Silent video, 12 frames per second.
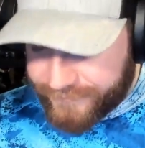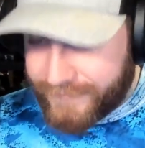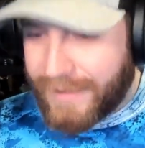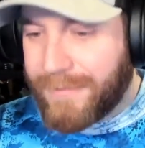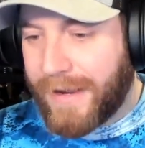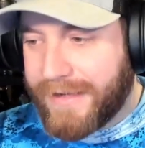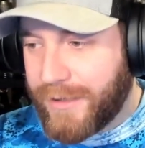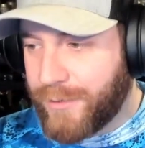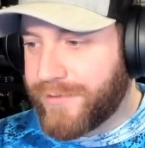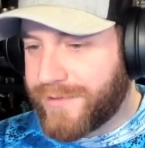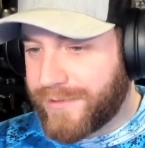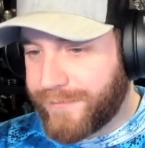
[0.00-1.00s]
I
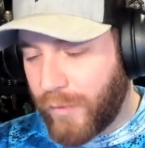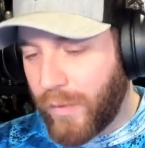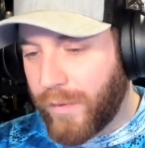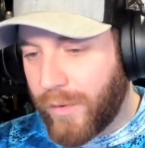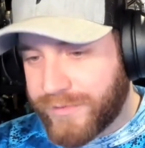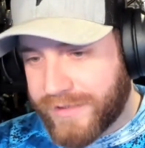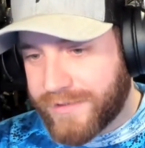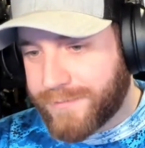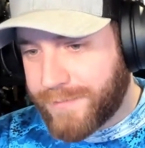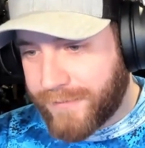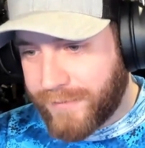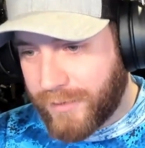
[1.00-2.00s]
used 4 Roses,
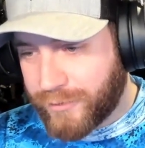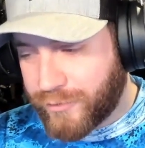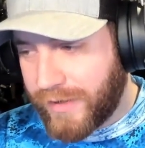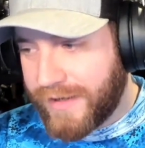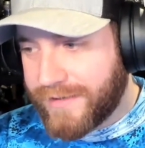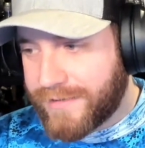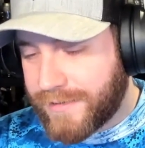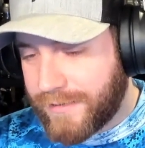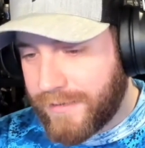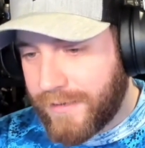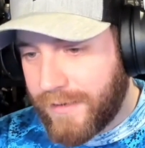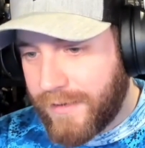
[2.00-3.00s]
Buffalo Trace,
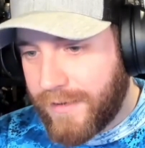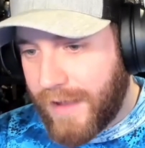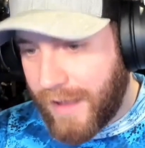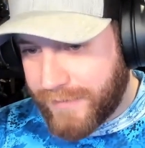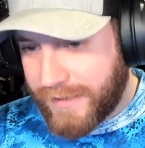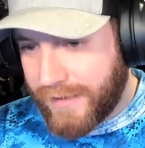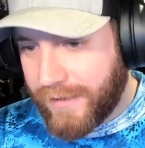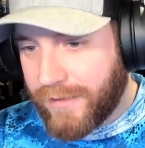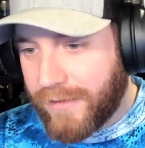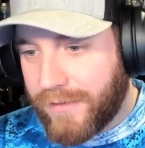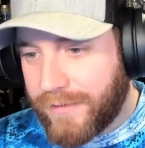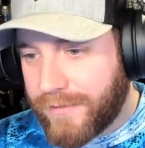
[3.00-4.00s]
Heaven
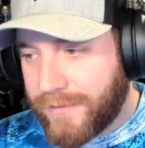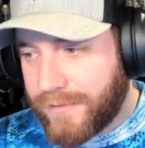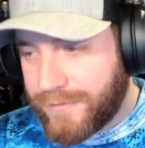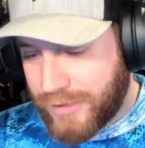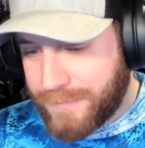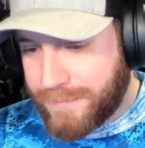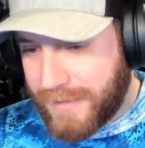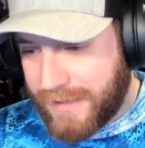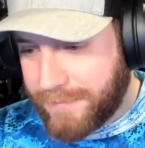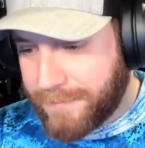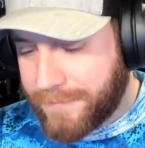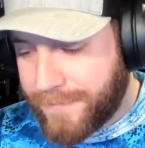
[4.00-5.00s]
Hill, Jim
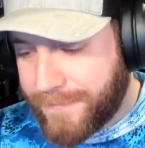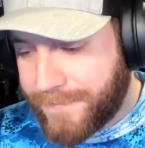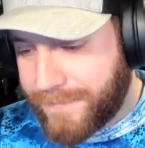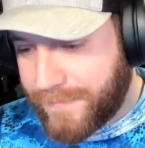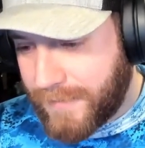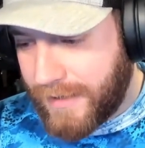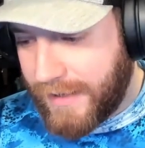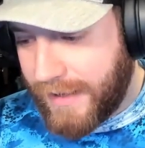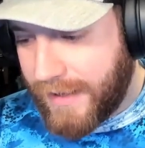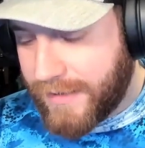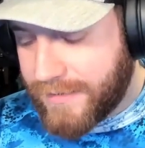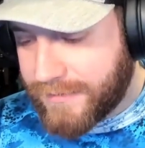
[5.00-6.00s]
Beam,
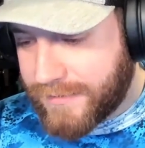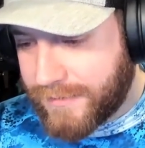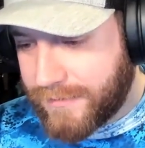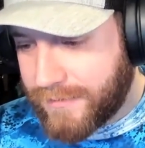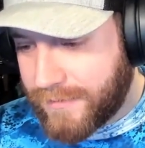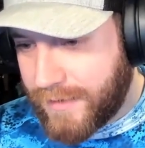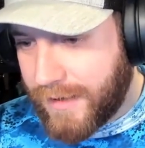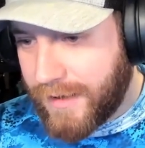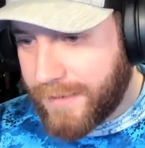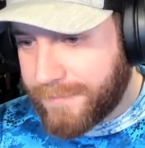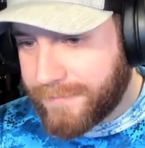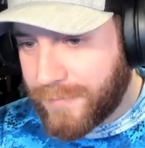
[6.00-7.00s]
and who
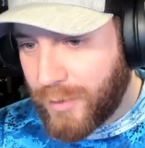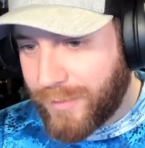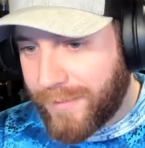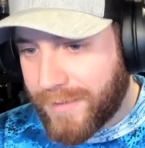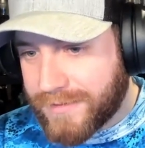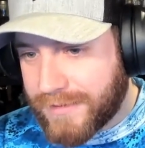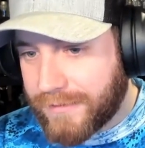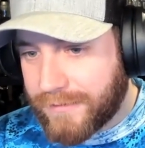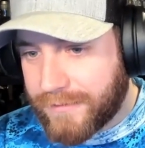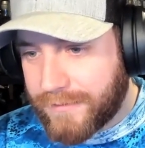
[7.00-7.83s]
am I missing?